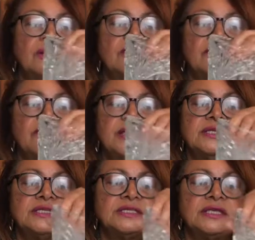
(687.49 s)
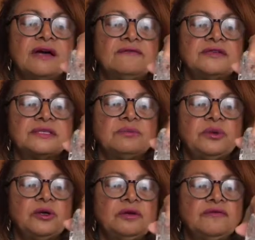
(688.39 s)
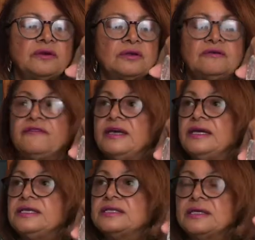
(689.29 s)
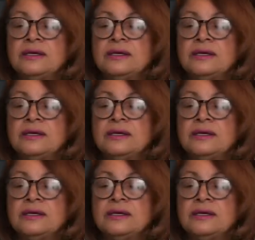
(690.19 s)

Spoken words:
vase itself is a beautiful little vase.